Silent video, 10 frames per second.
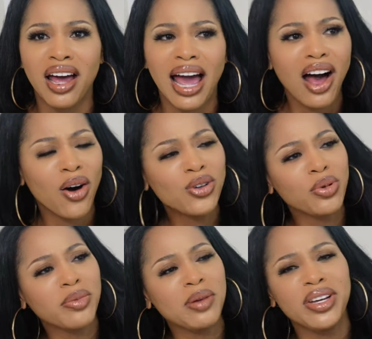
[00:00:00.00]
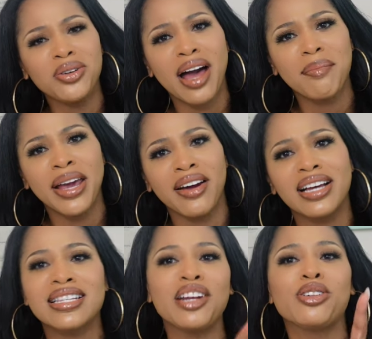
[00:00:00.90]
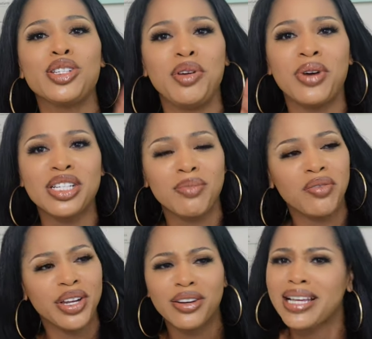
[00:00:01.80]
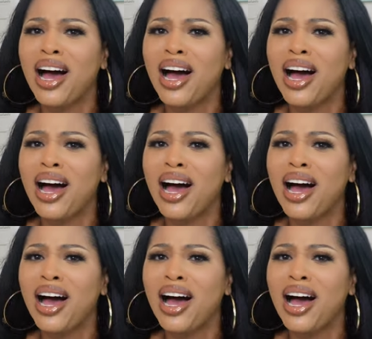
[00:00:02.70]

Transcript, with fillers: How old were we when you got married? Because I know she would be watching my videos.